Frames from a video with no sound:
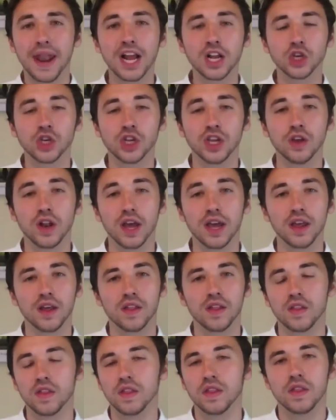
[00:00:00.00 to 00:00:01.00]
actually you're like,
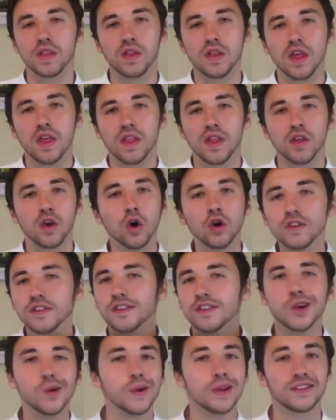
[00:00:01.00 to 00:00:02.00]
God's
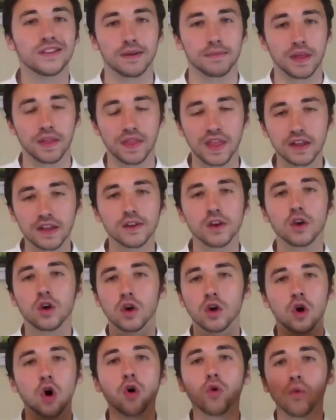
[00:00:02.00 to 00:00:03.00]
doing something. There's a
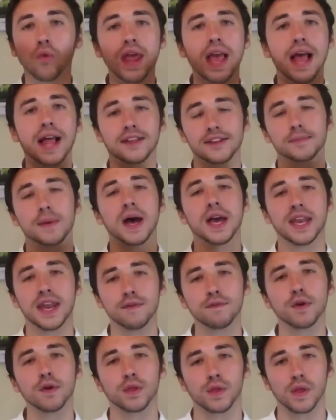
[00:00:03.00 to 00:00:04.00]
God reality behind
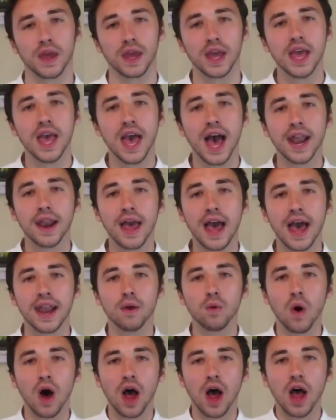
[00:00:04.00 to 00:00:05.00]
everything.
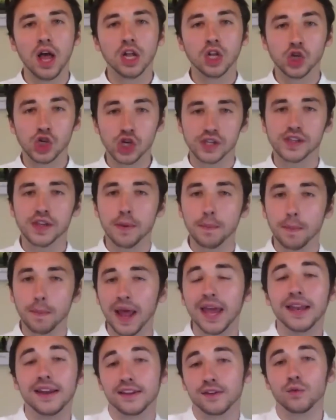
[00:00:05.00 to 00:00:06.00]
And just
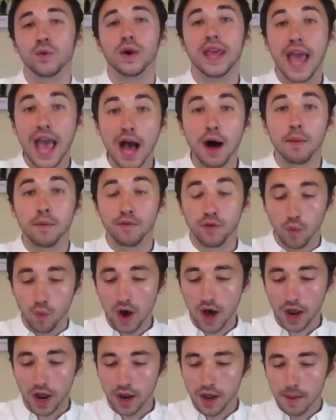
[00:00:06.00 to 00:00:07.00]
complaining doesn't really help, for
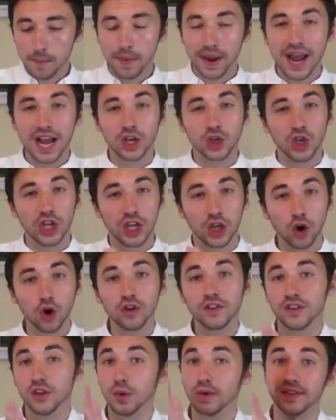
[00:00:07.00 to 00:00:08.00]
one. But actually,
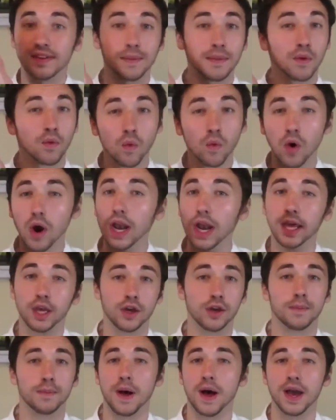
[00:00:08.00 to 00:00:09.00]
God's doing something really
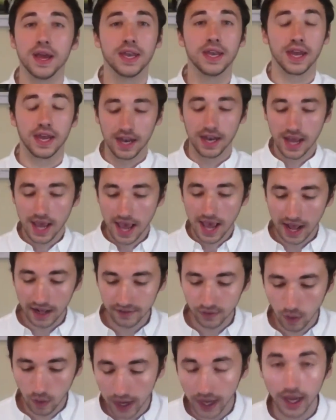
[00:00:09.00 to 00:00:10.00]
good behind it.
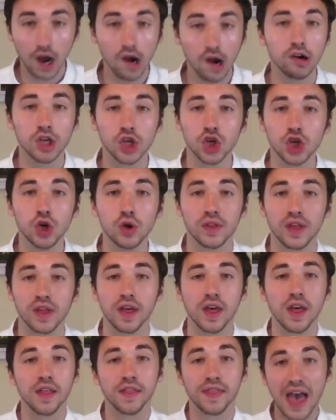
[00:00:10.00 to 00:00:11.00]
And so I encourage you
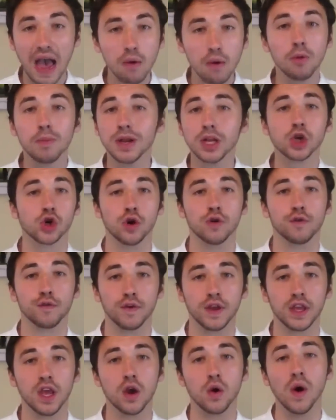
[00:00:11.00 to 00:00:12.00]
that that will be true
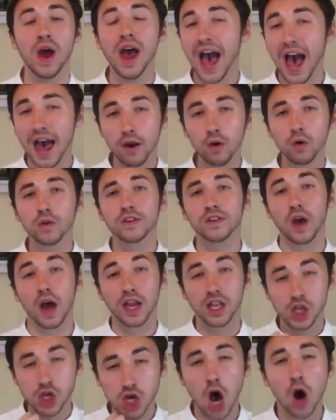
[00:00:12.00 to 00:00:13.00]
for you. And also,
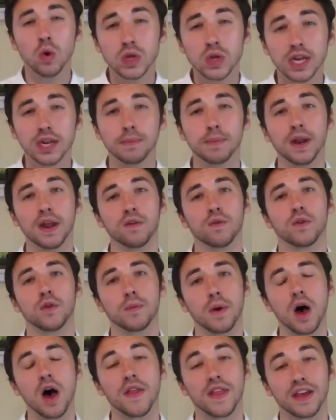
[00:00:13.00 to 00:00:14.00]
I totally believe with all
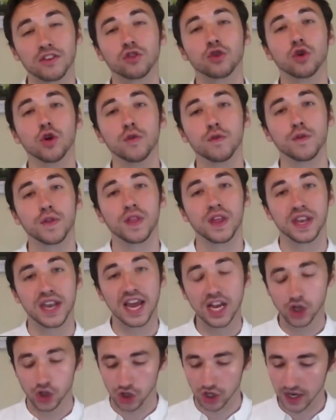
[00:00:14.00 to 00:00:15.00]
my heart that's true for the
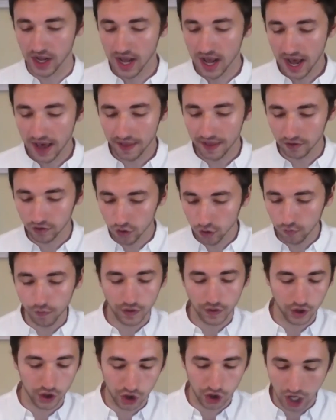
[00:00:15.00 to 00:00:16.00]
nation. And that's true for
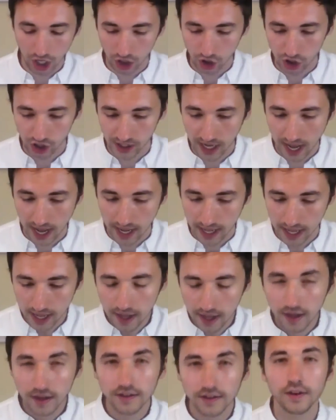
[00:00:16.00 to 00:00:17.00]
the church today.
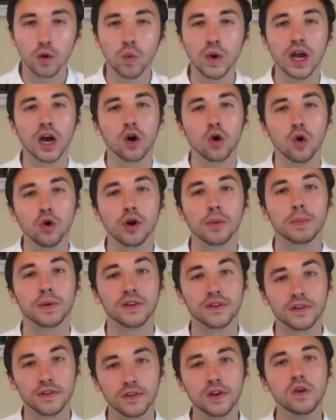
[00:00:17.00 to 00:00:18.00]
So we are called to
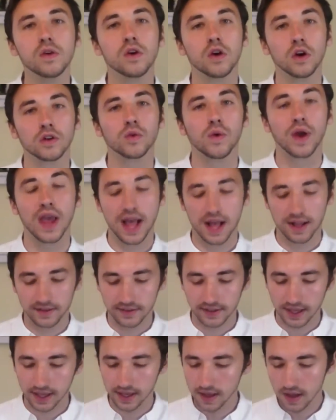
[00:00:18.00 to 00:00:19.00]
pursue God's
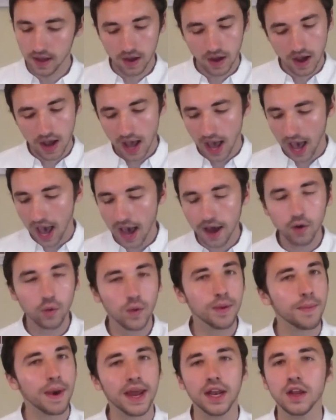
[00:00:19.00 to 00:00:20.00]
reality. How do
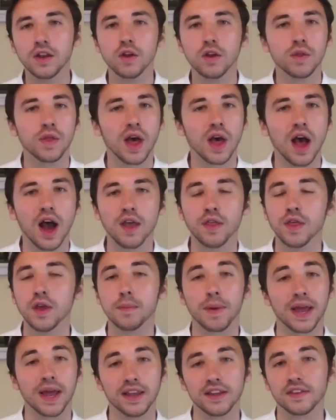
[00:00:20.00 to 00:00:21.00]
we mainly do that? I
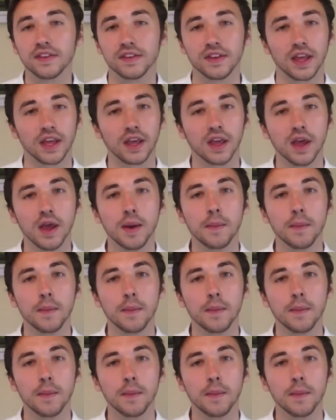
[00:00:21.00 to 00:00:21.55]
think by listening